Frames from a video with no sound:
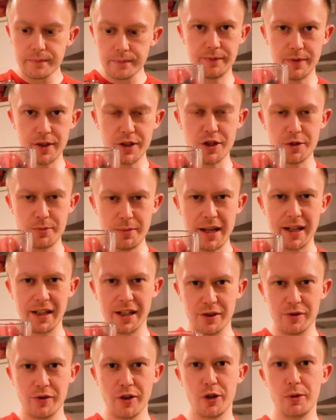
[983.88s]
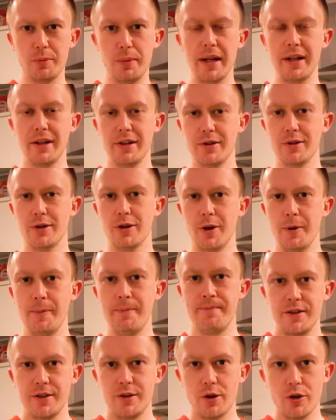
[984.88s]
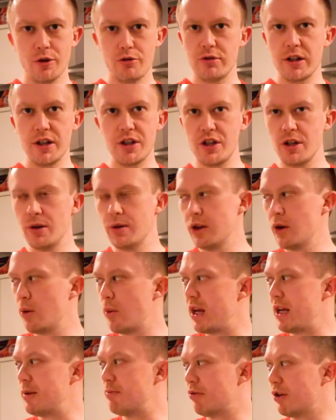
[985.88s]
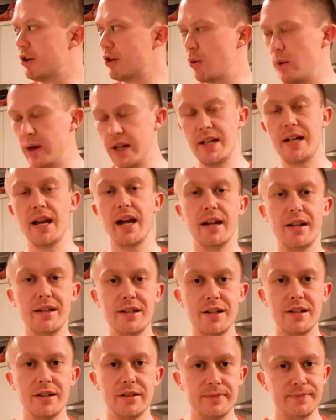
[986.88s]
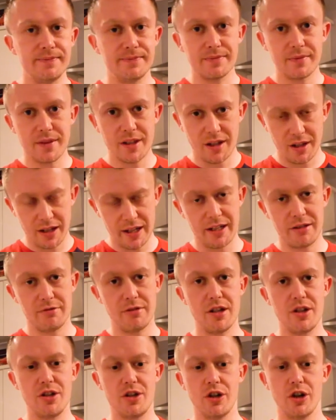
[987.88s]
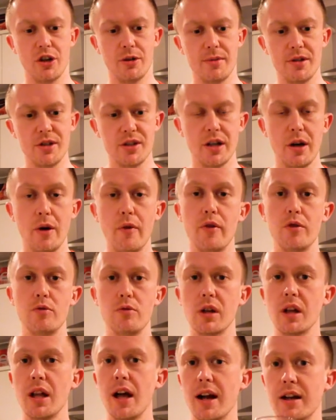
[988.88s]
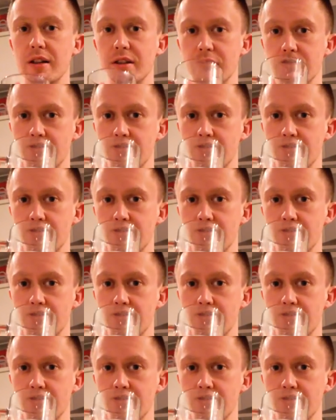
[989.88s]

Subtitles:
This is making us feel better though. Don't drink during the week, but on a weekend, I like to enjoy myself and relax.